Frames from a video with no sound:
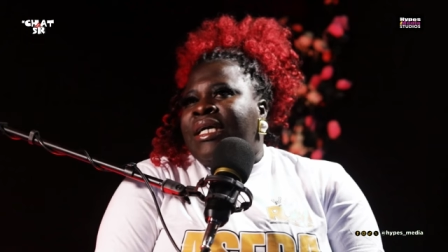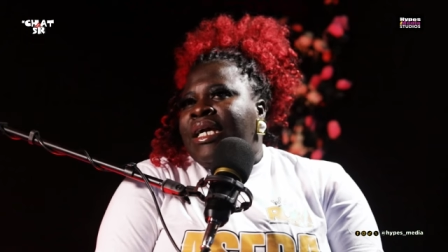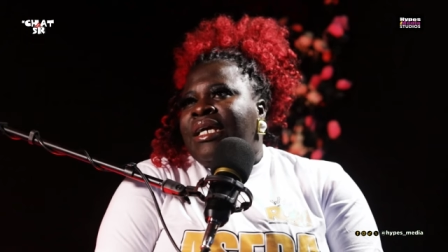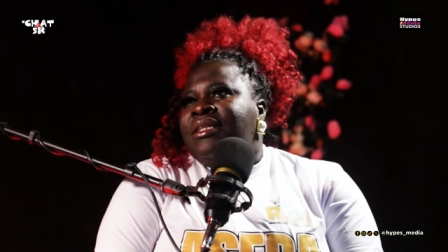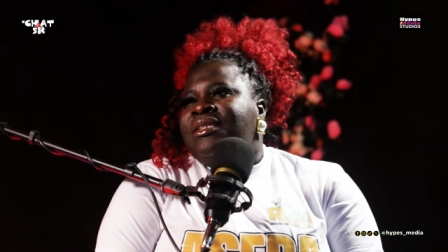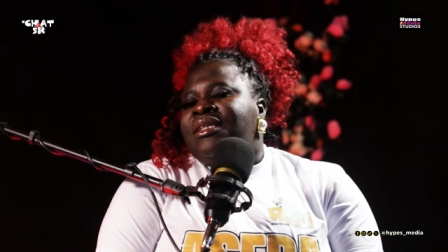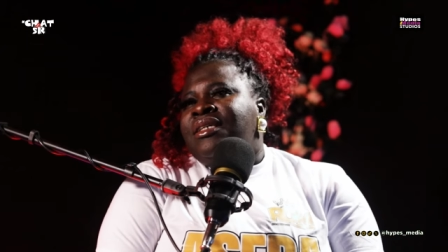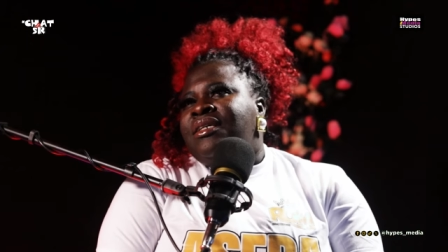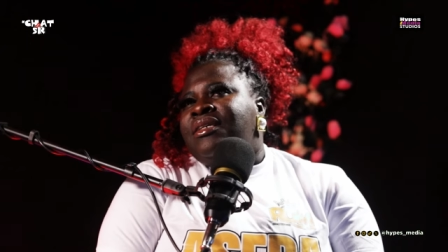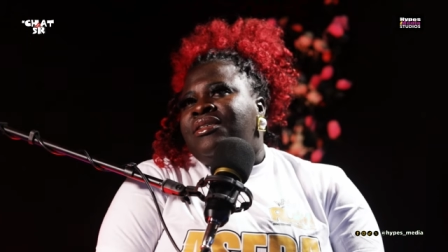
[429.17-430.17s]
okay.
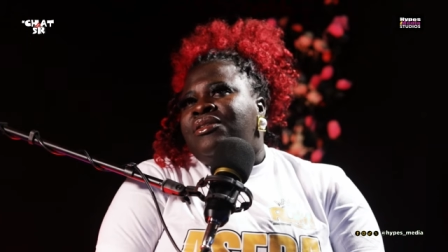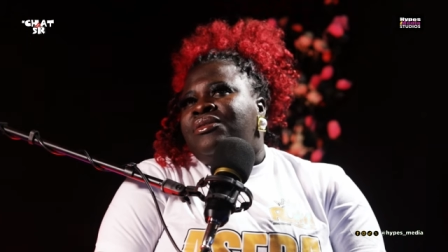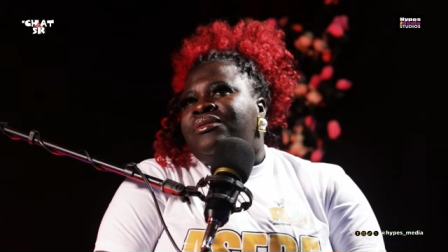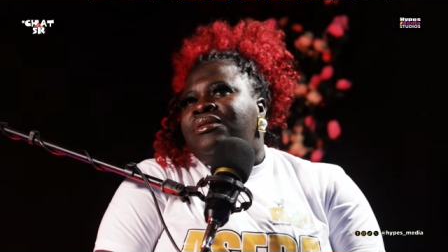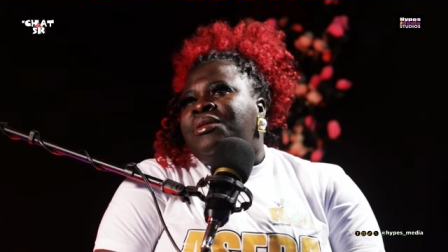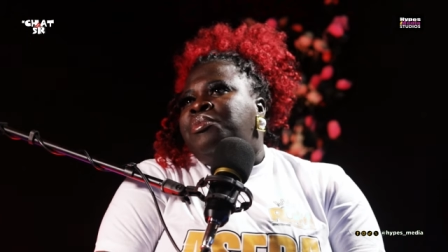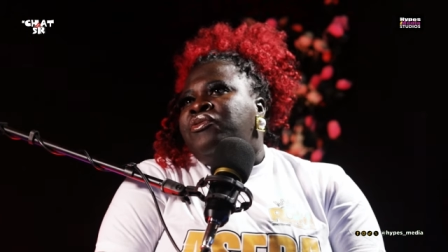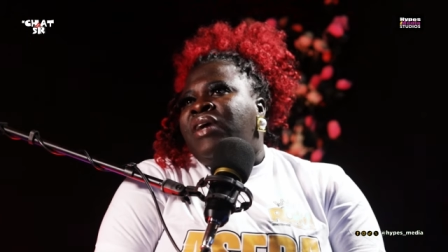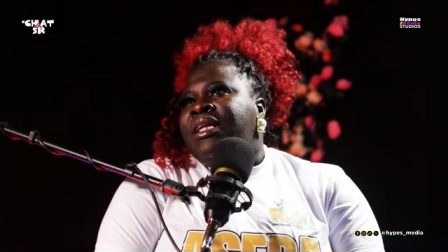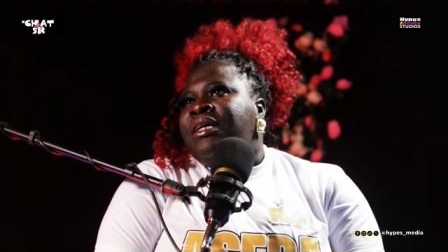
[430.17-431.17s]
They, you know, they
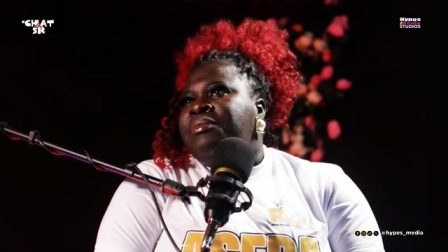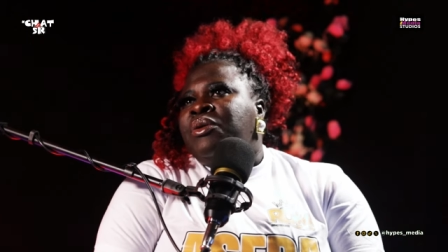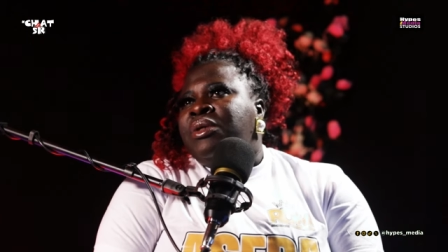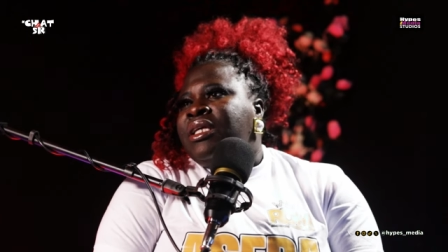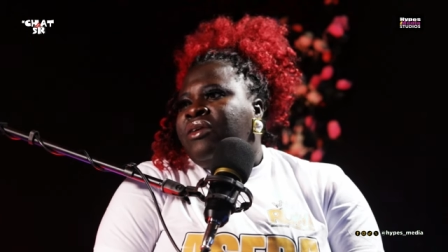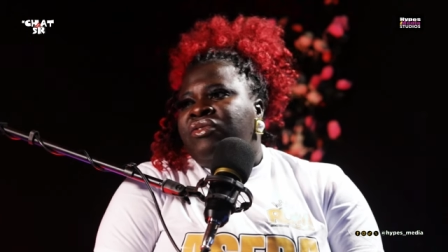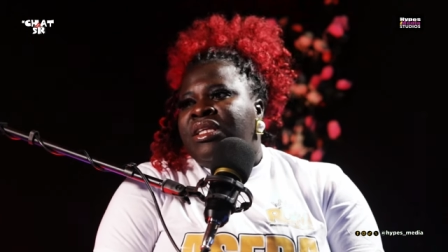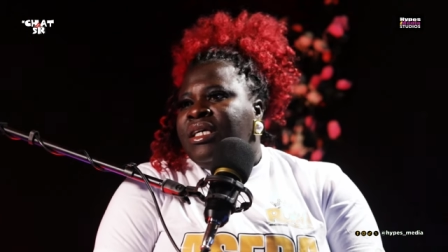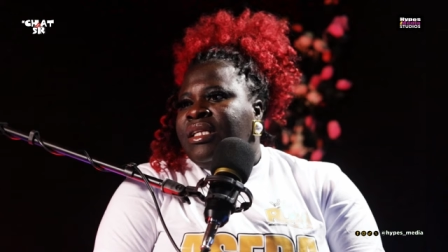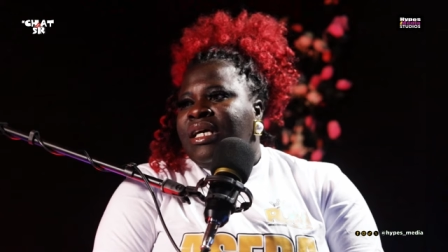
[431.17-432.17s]
provided me with
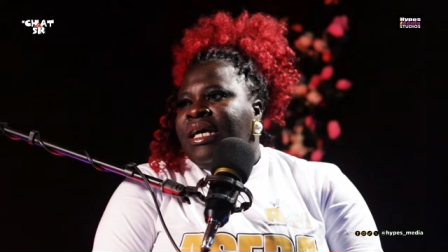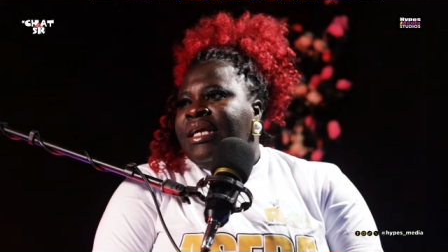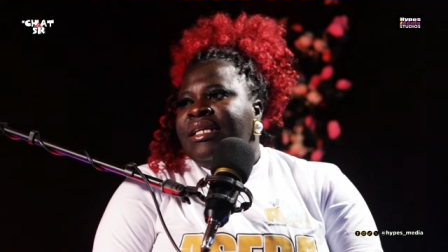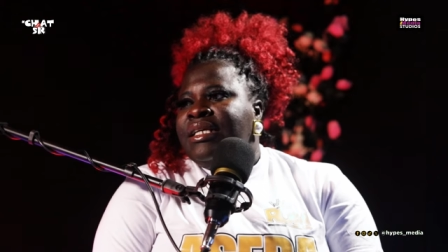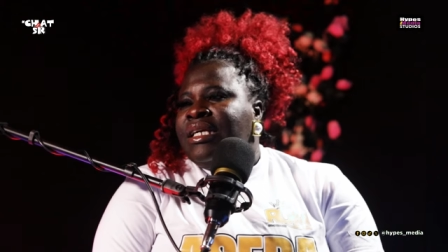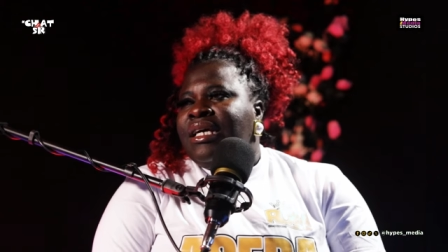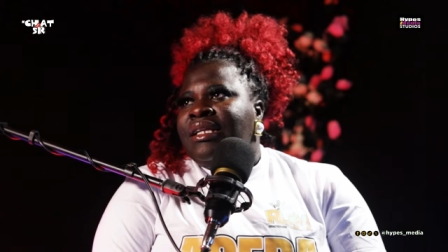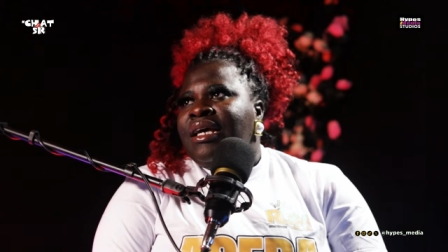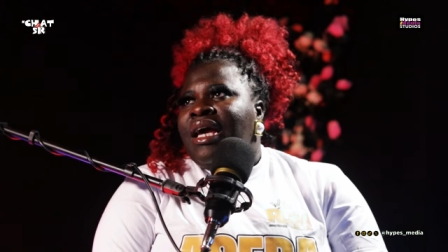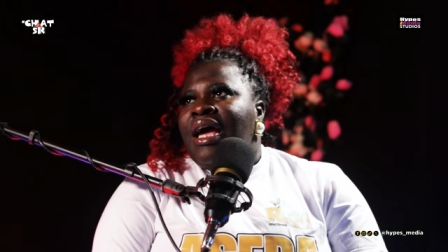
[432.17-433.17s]
everything that I needed.